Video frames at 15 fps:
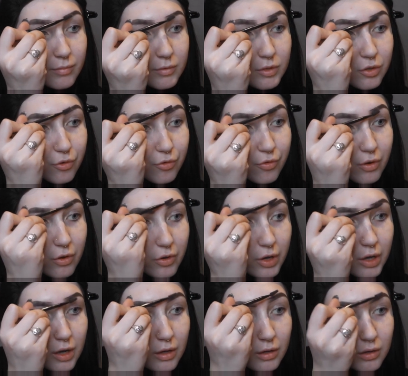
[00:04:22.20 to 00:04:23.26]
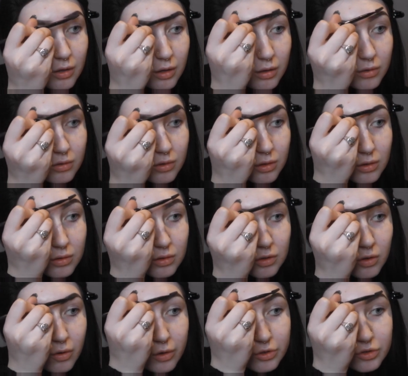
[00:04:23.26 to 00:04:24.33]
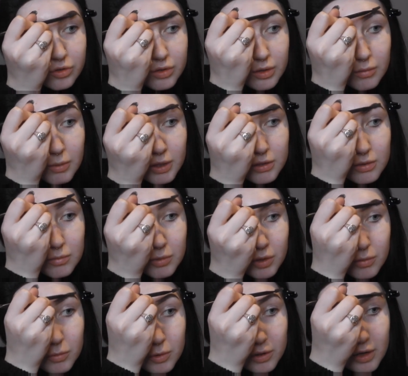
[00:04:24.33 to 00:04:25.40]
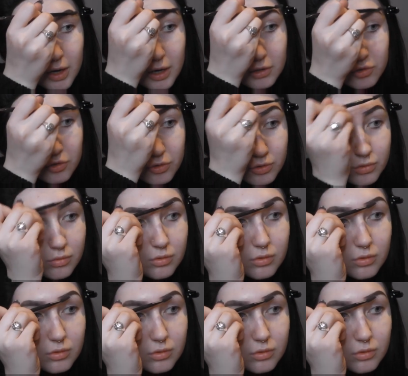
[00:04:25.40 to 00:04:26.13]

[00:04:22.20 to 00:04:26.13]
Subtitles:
too filled in, so it just like makes them look more natural.